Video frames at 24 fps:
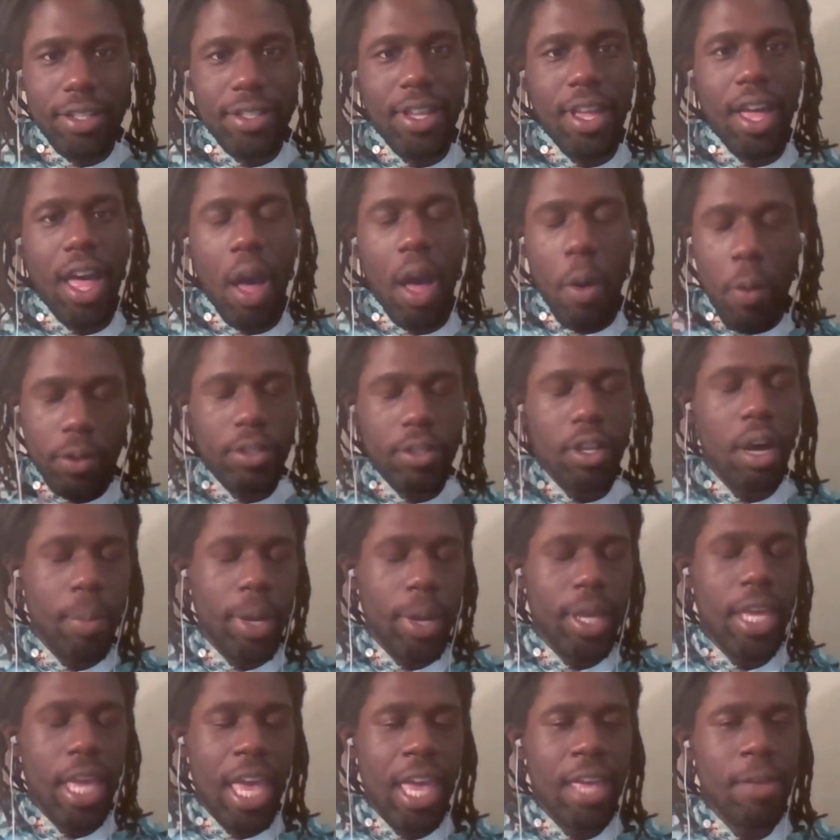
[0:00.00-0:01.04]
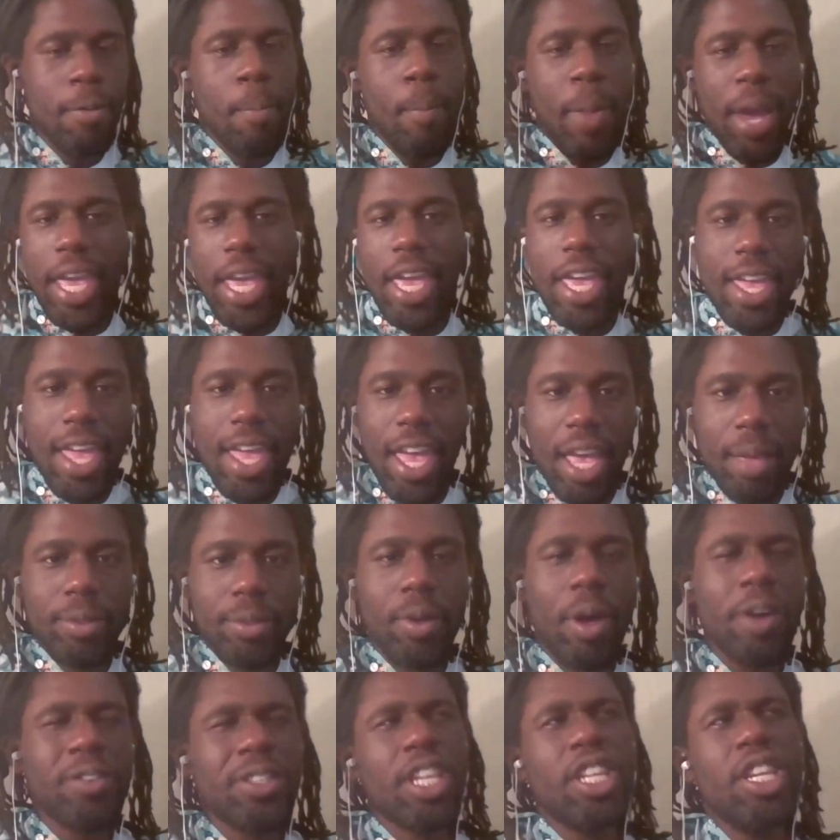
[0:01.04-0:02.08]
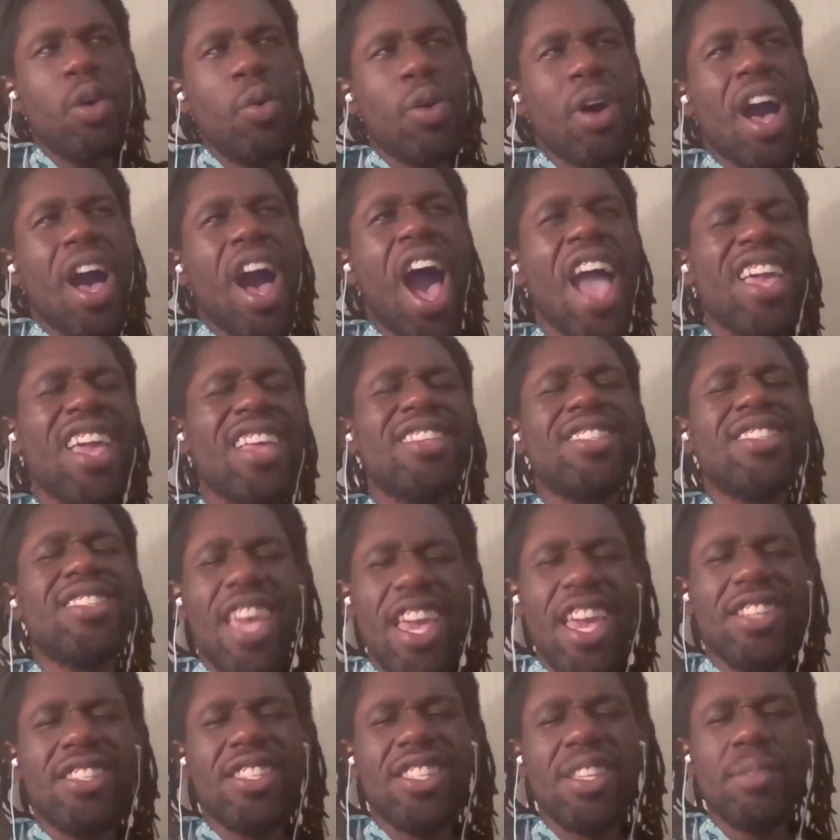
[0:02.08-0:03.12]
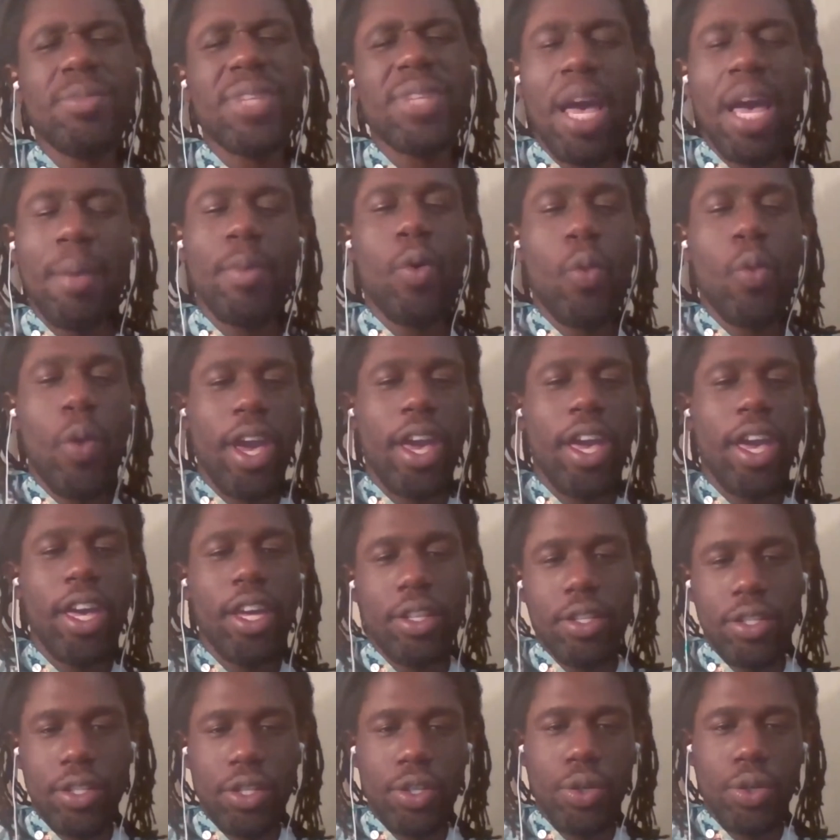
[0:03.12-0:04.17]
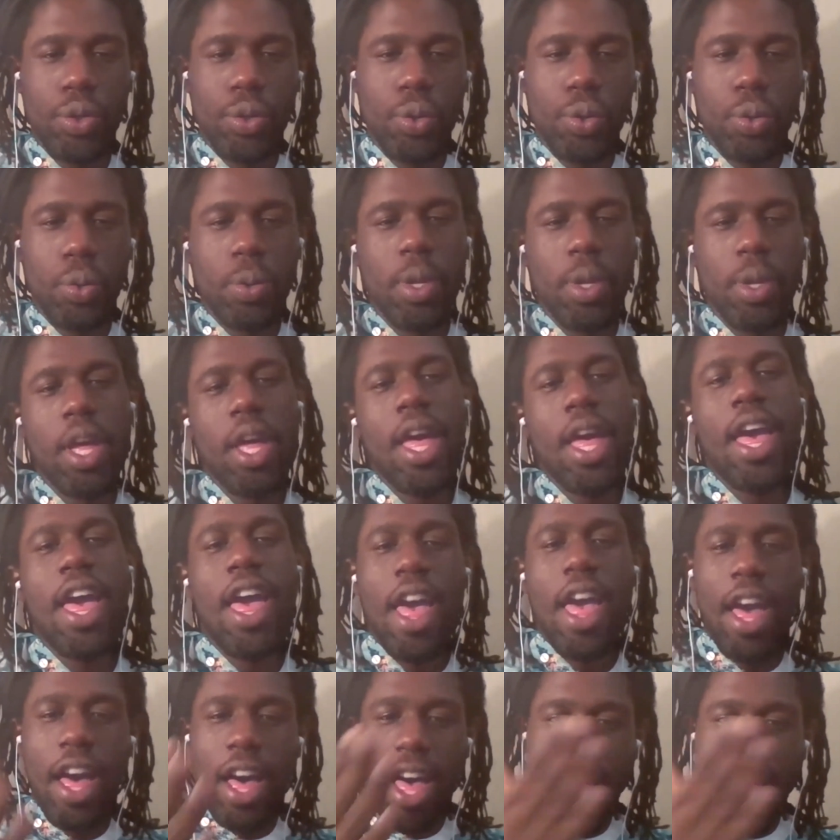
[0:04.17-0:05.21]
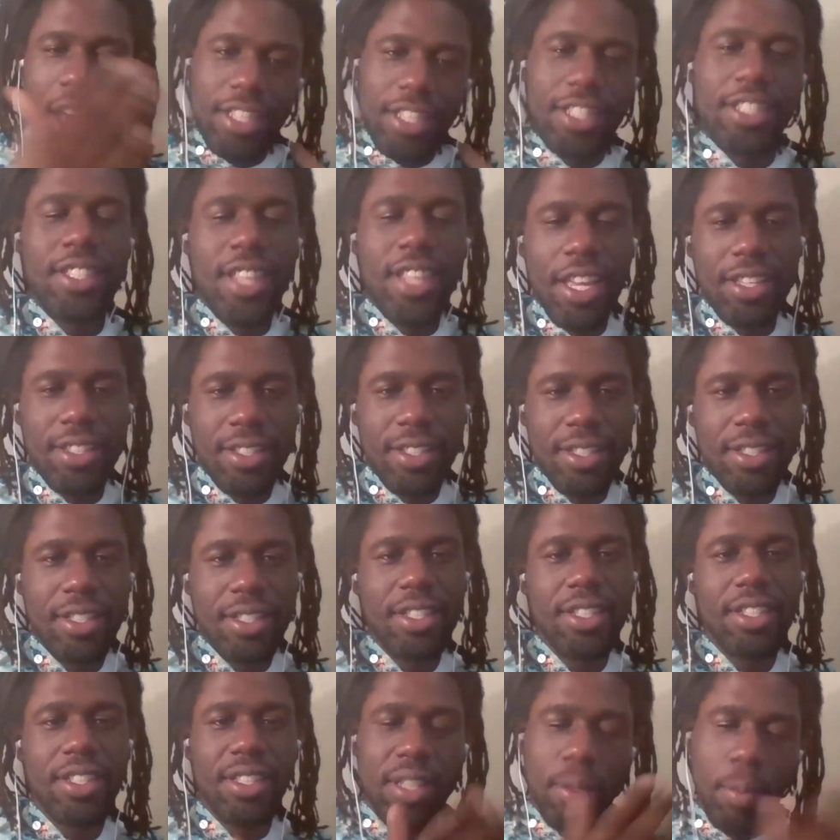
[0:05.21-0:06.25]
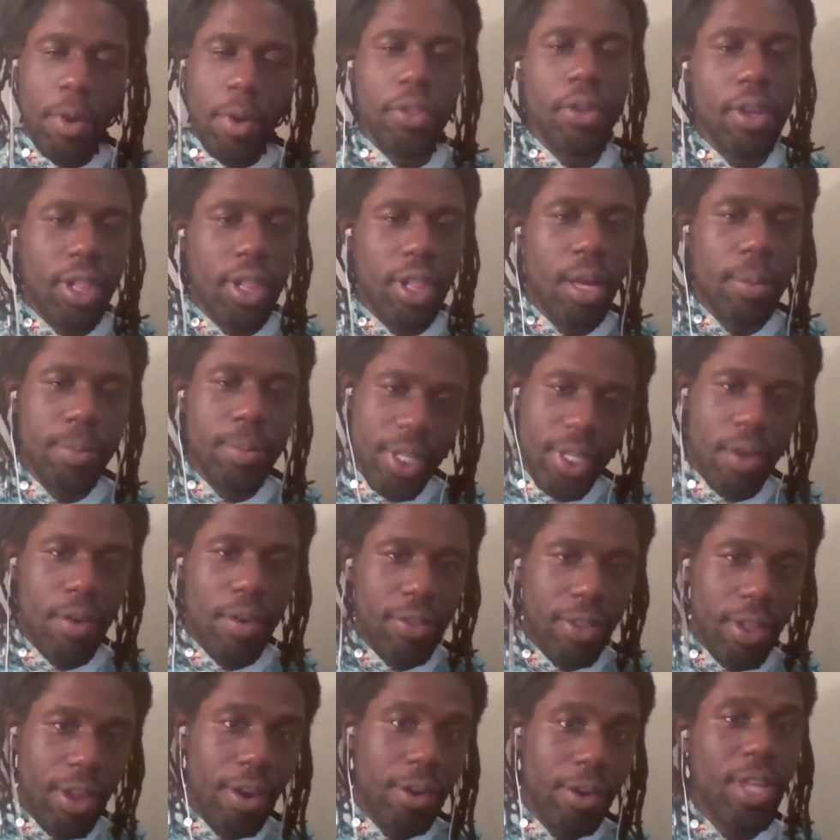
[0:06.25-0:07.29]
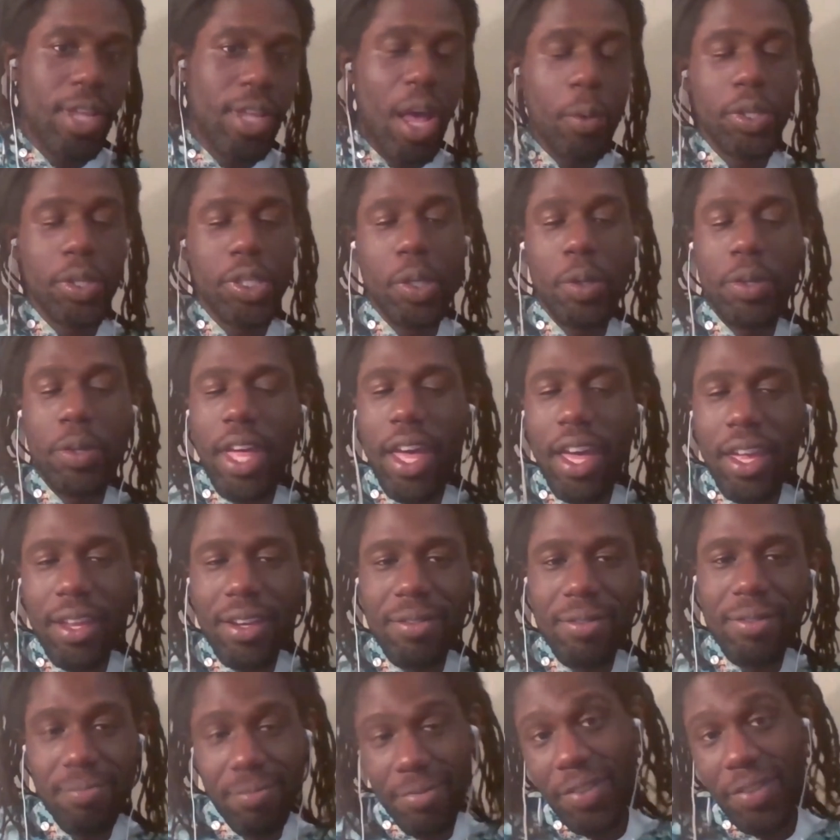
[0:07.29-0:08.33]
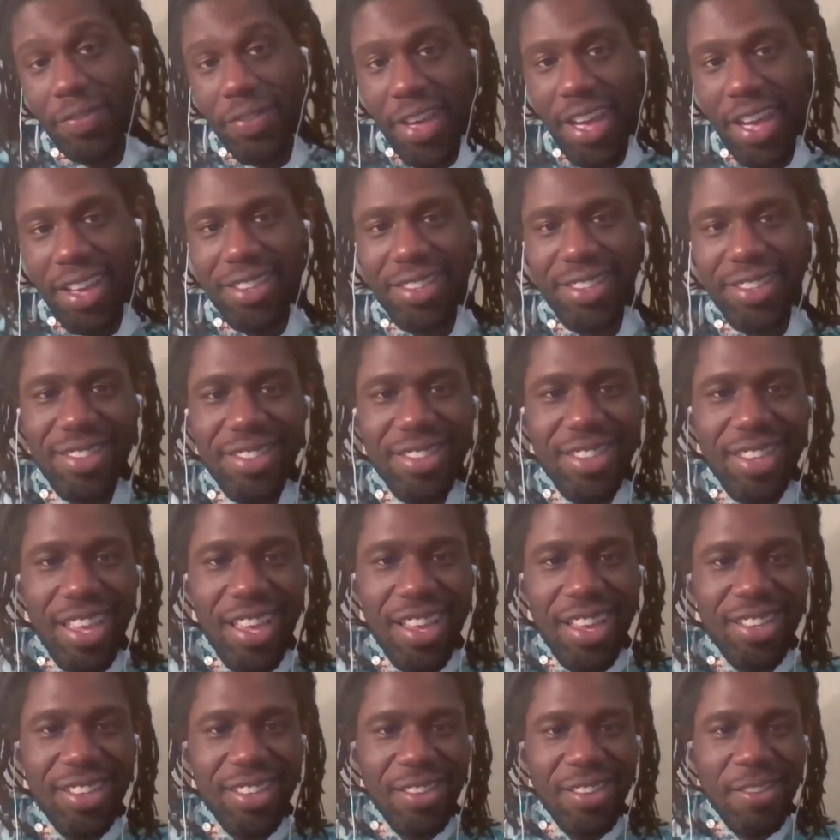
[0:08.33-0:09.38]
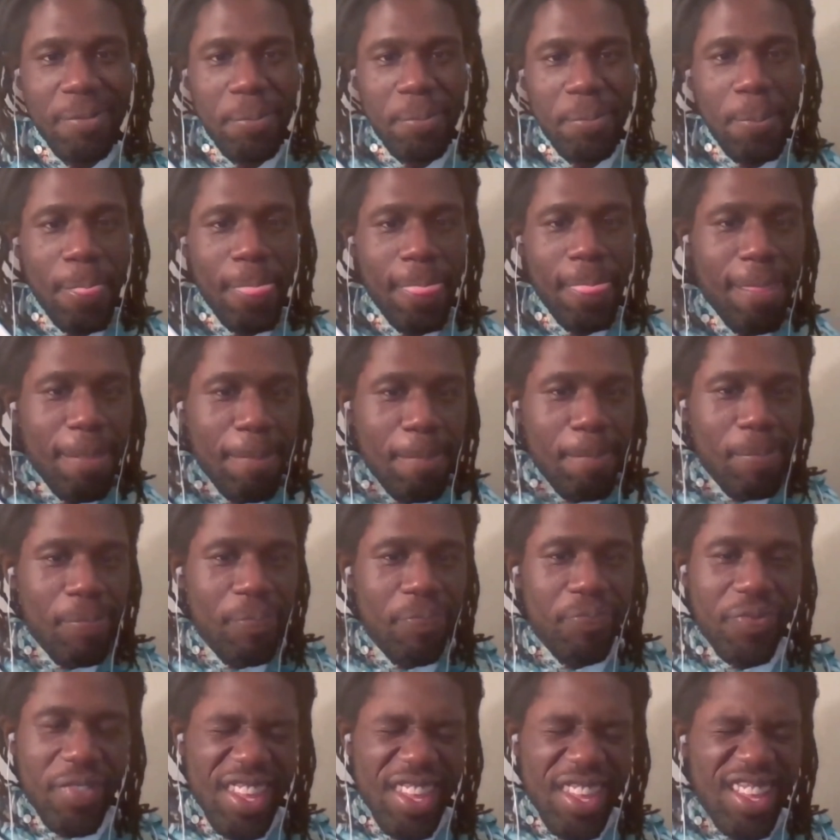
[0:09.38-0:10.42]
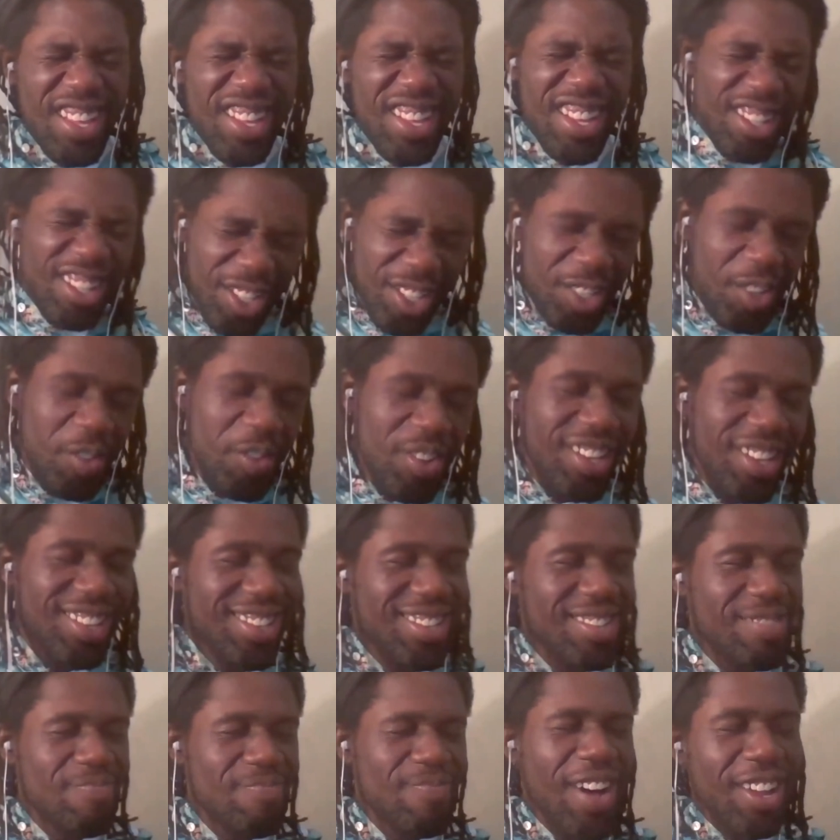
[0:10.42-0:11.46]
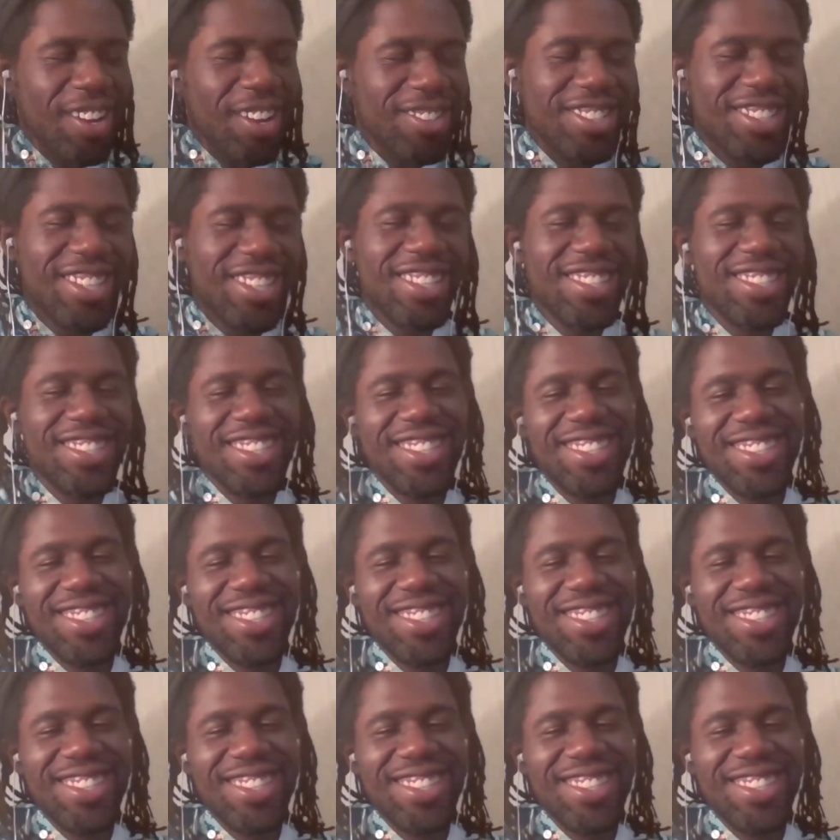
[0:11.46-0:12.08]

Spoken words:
I was on my A game. So I was like, you know what? I can take some time away to assist some other clubs here and there. So I would do that, in fact. Yeah. Good student, model citizen.